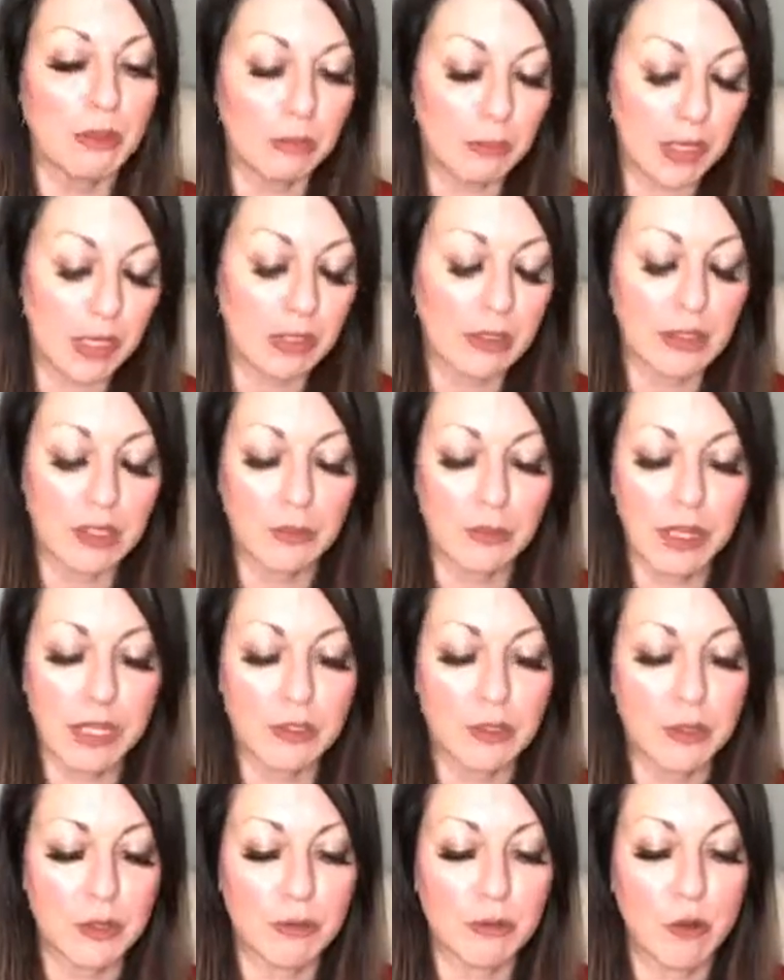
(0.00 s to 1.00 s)
Men can read it
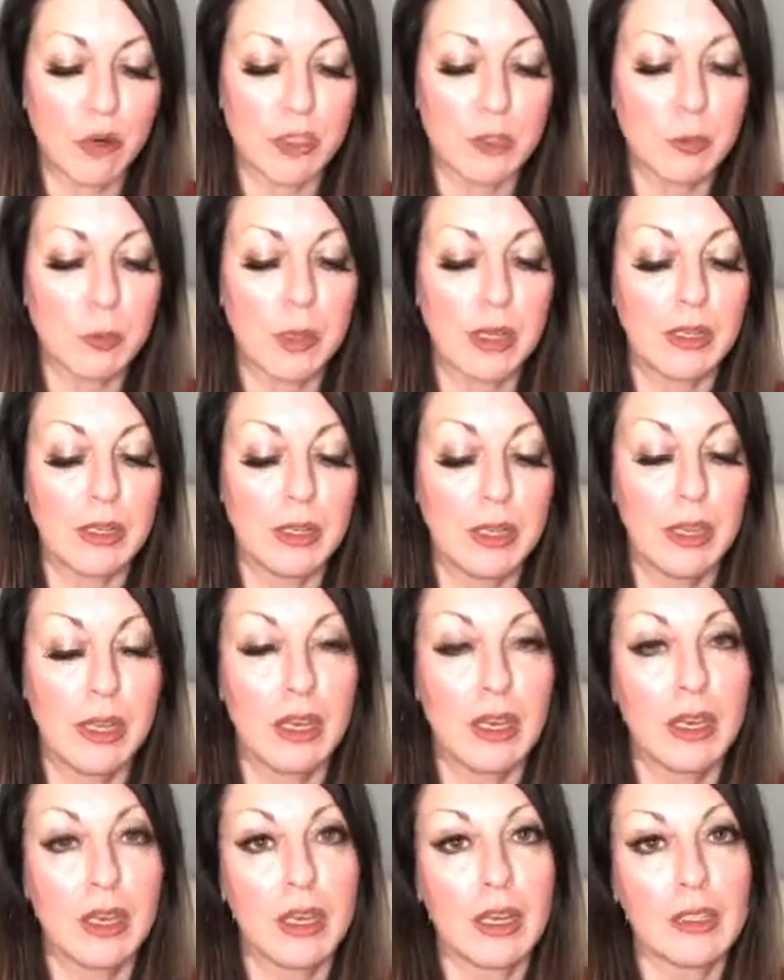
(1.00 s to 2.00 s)
too, of course, but
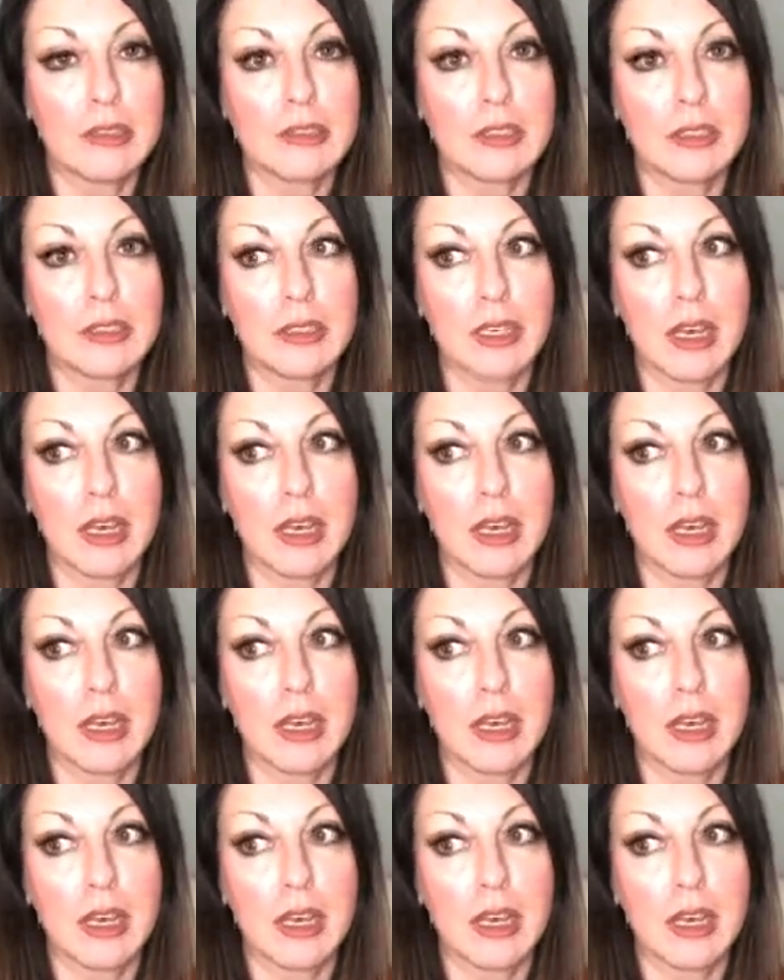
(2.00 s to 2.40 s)
it's